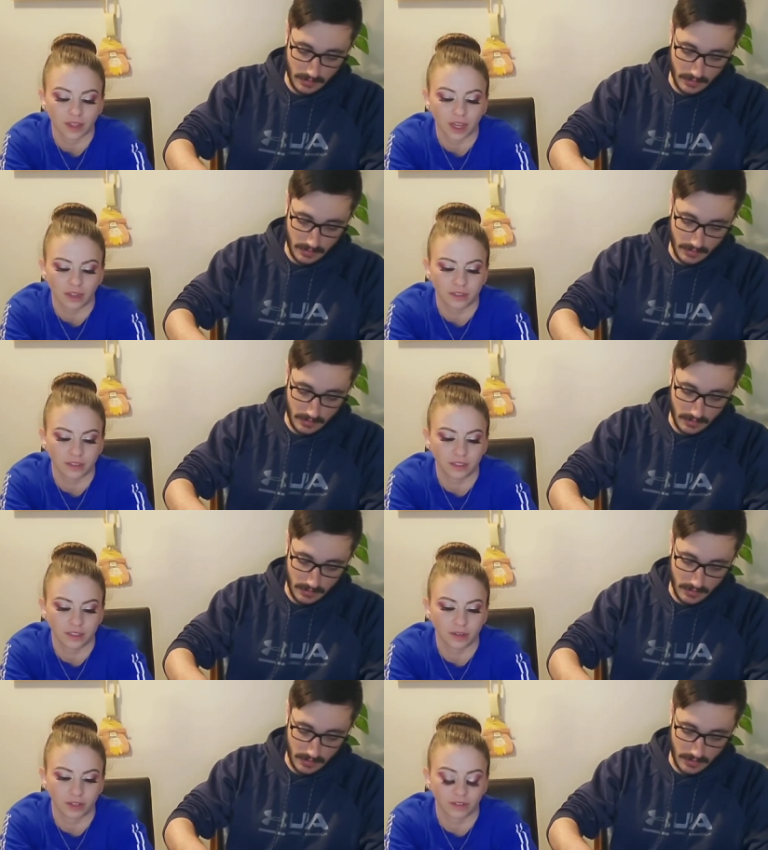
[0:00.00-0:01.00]
Speaker 1: a can.
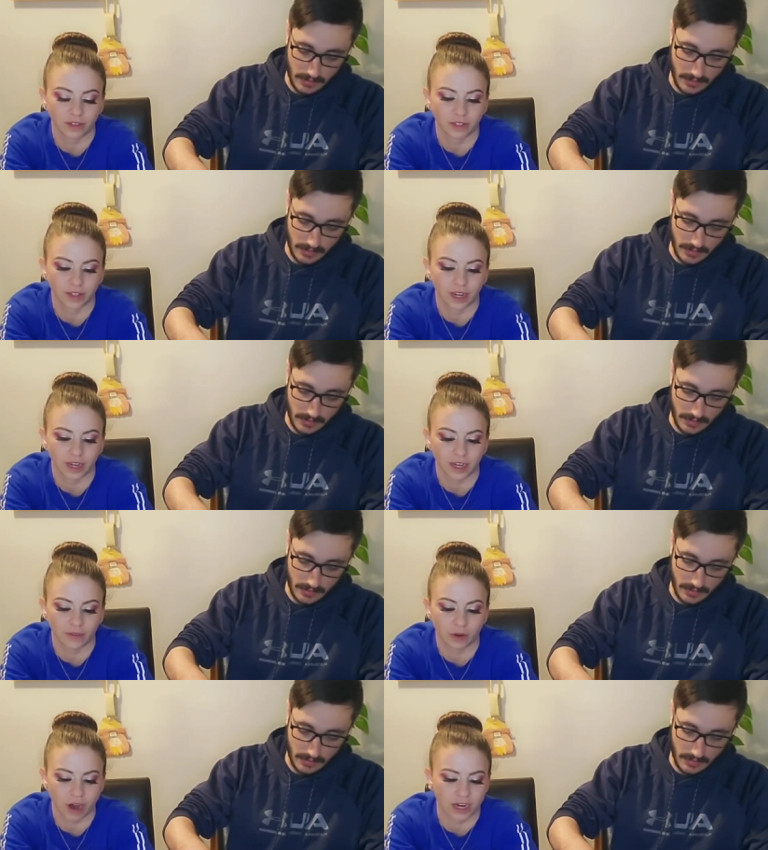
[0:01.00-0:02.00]
I don't even, I can't
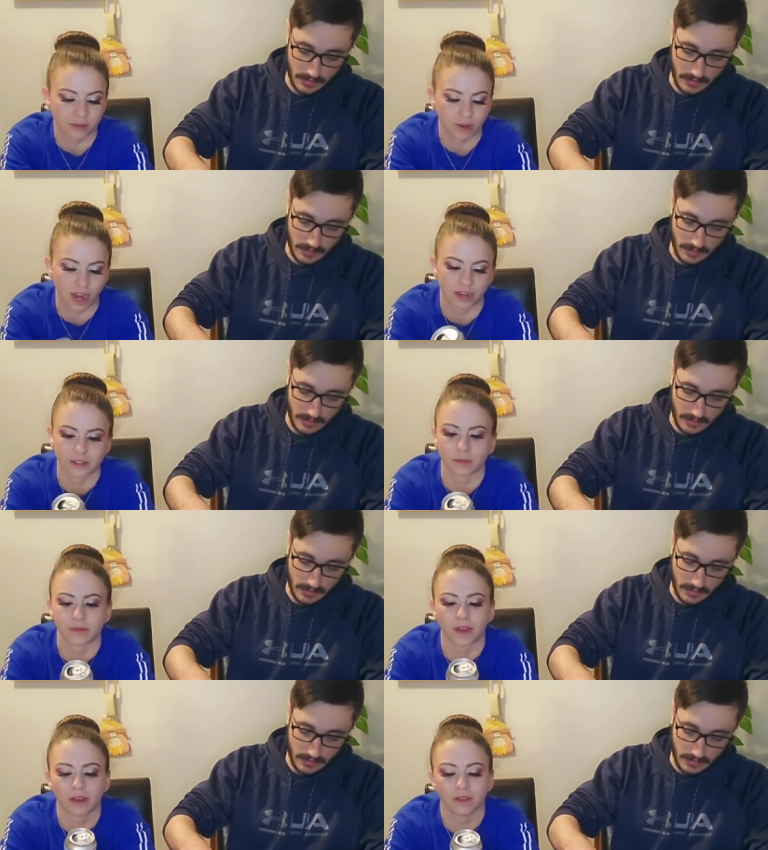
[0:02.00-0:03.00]
even grasp the concept
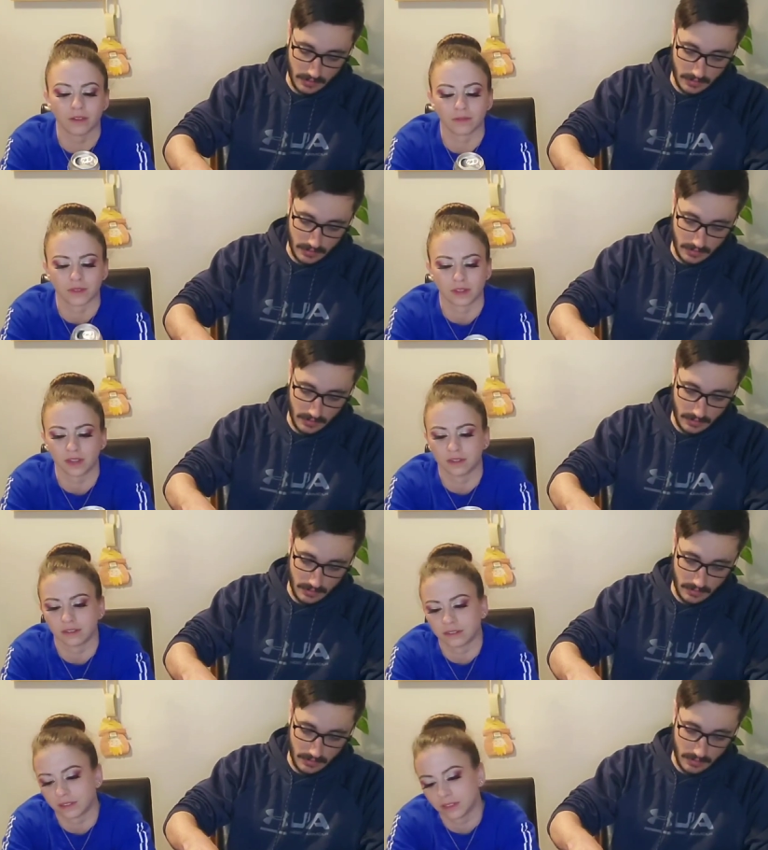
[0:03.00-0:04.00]
of how this was done.
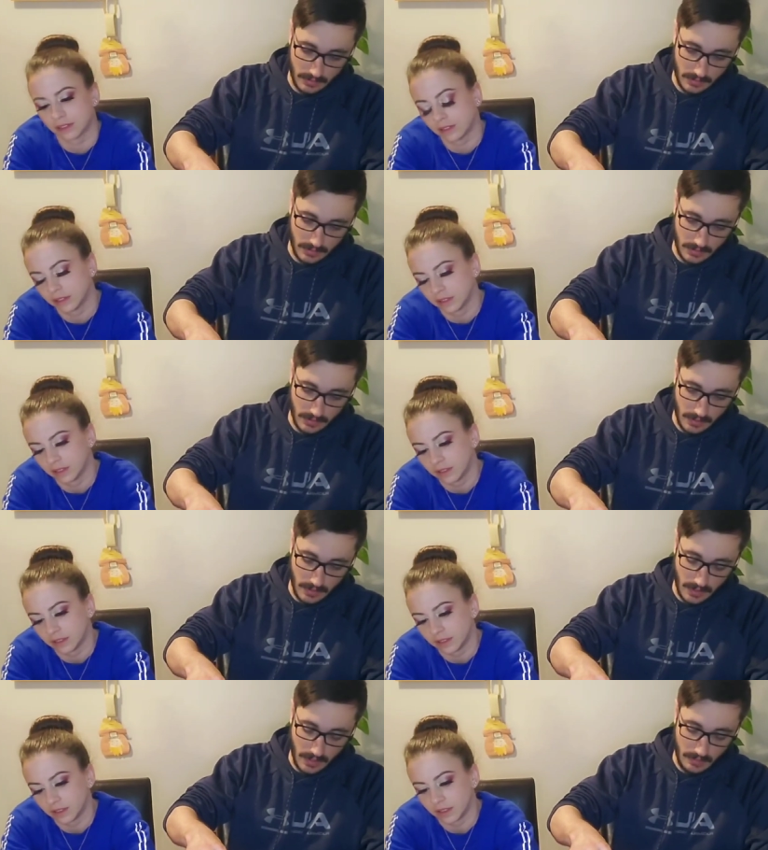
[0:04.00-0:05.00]

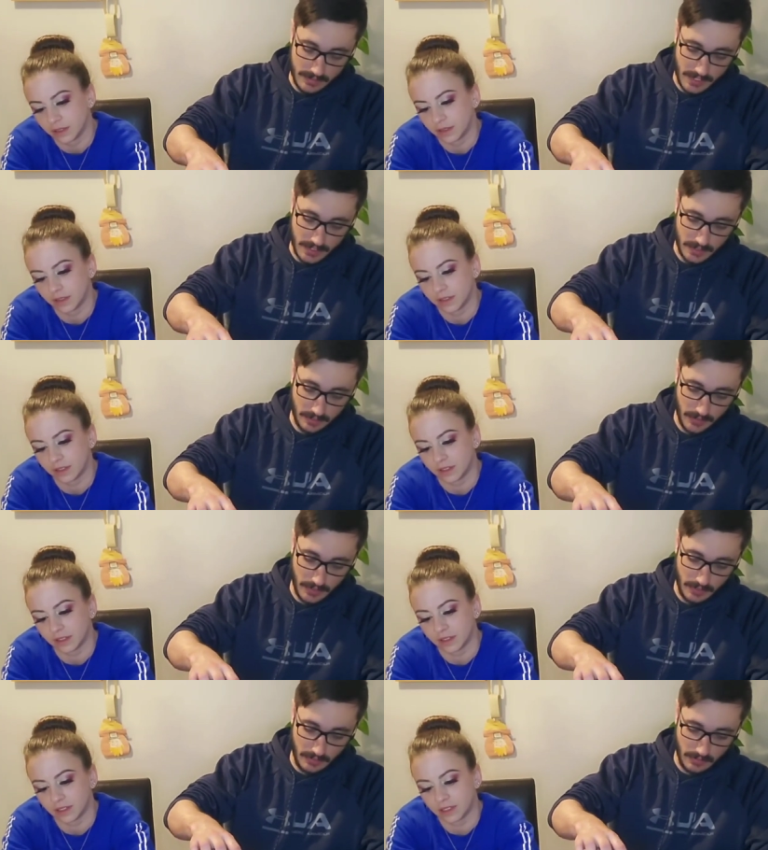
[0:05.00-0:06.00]
Speaker 2: Um, it's actually pretty
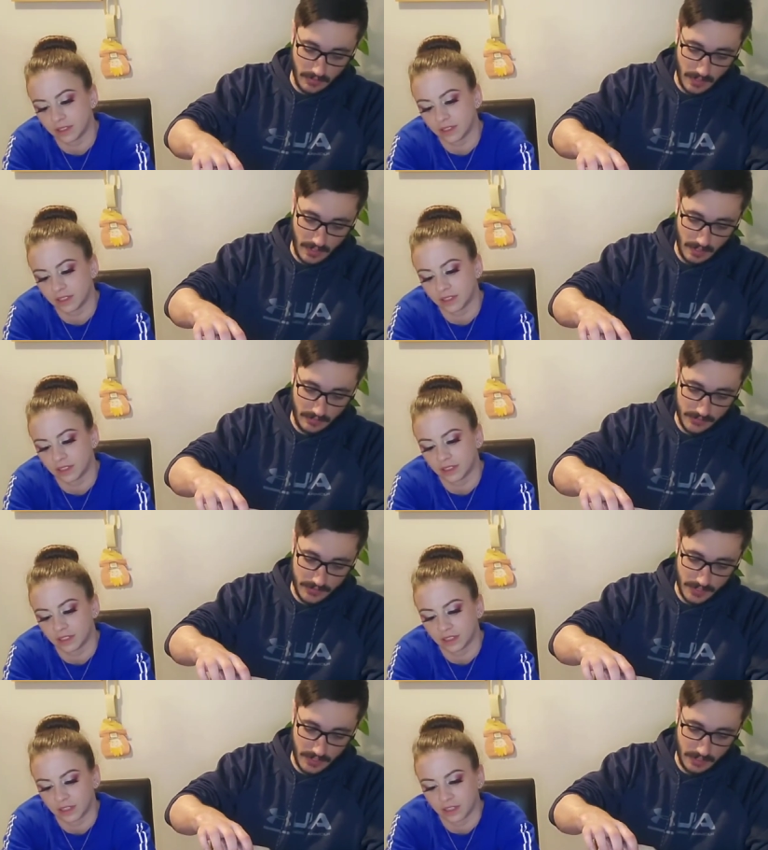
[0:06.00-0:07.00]
cool. I've
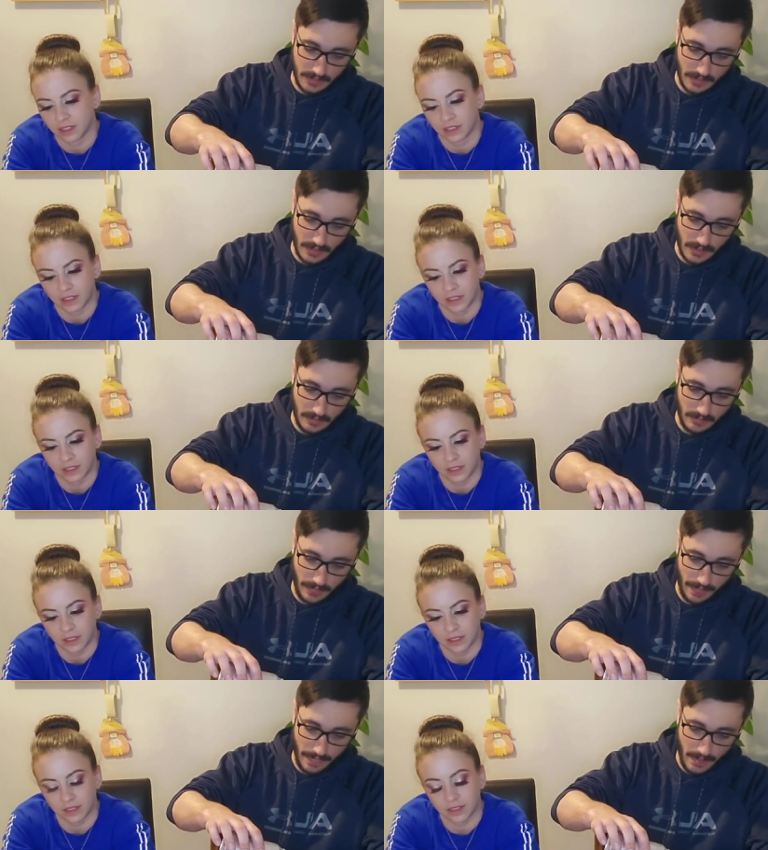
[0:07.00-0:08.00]
seen um,
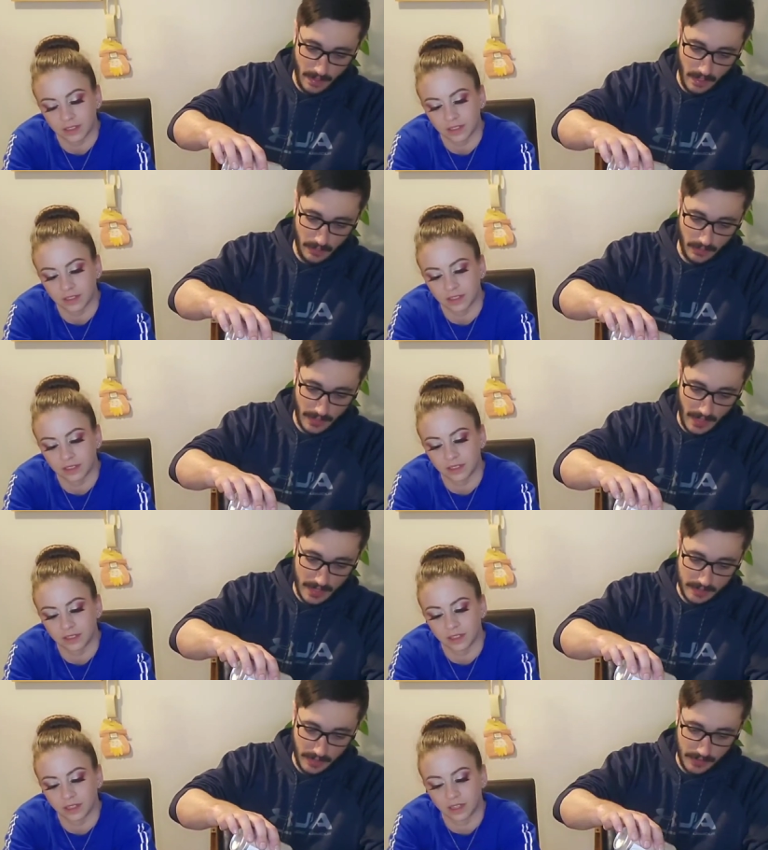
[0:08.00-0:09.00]
a couple of
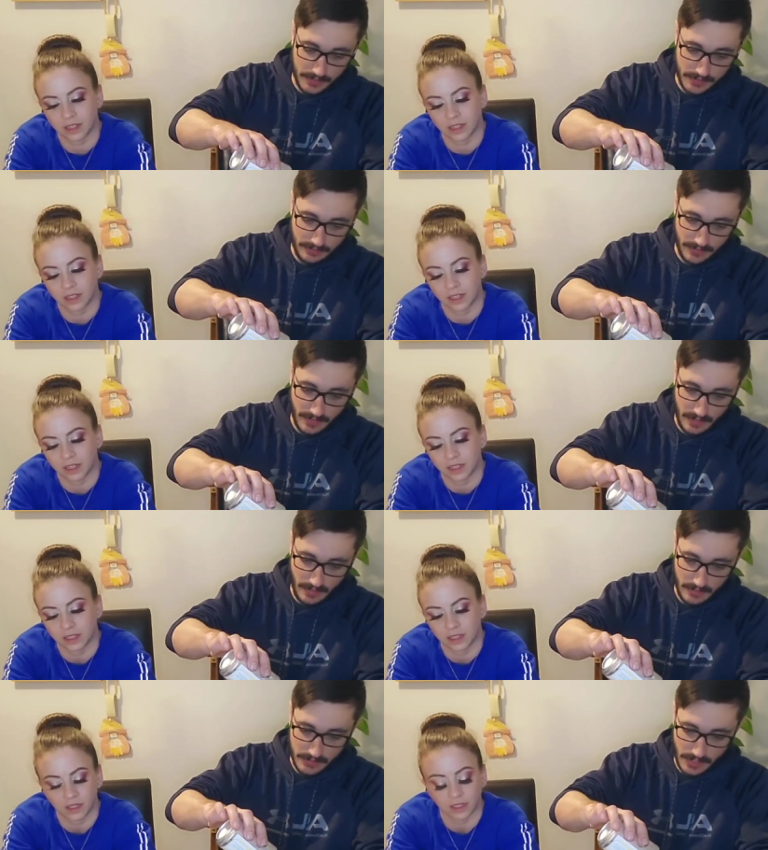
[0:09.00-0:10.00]
guys posted
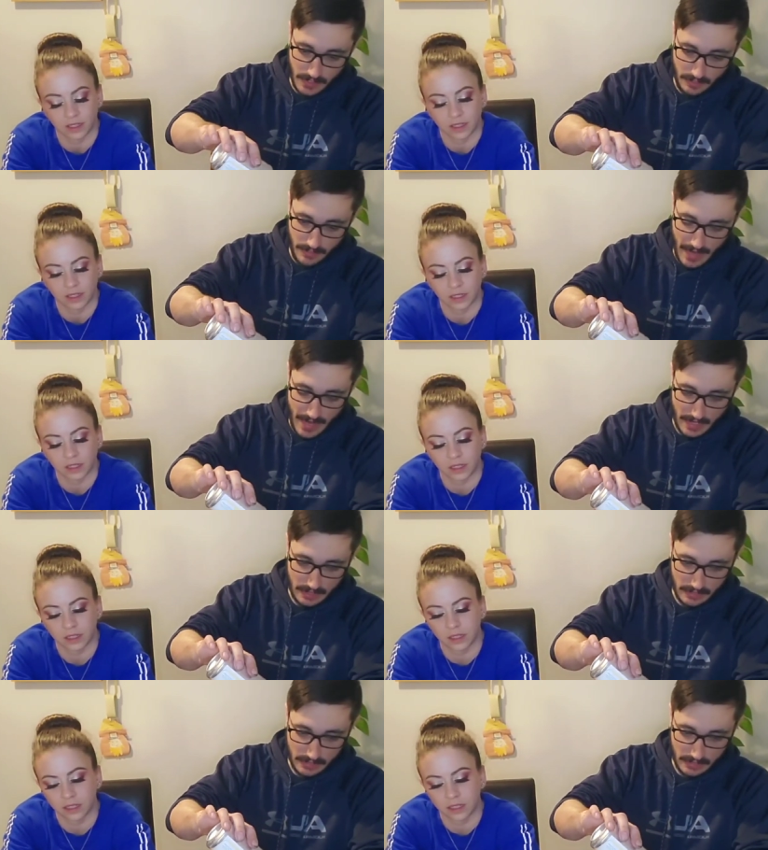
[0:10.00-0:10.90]
videos. Uh, Matt